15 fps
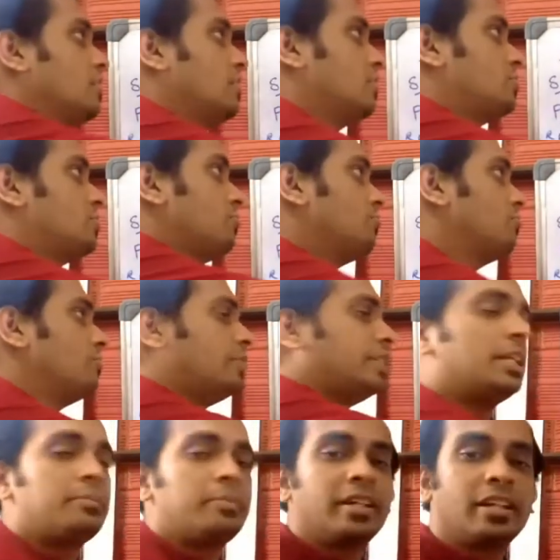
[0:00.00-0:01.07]
So
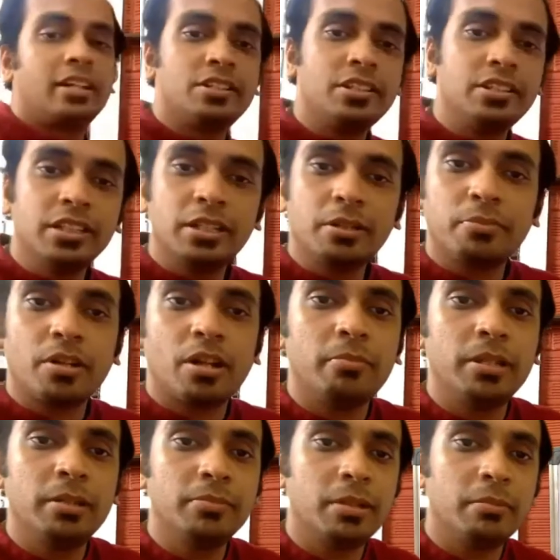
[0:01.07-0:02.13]
let me consider
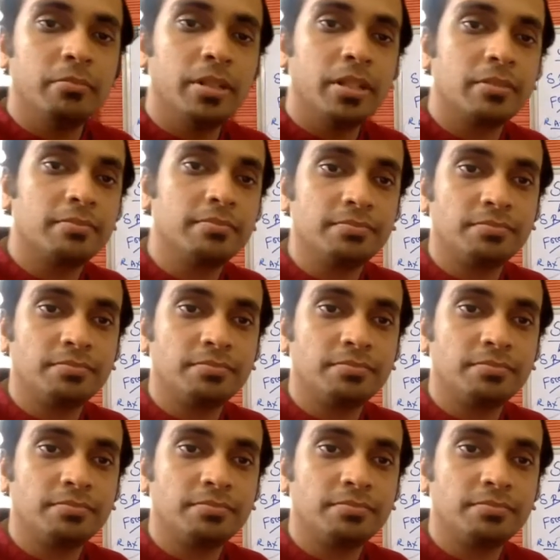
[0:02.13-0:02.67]
problem number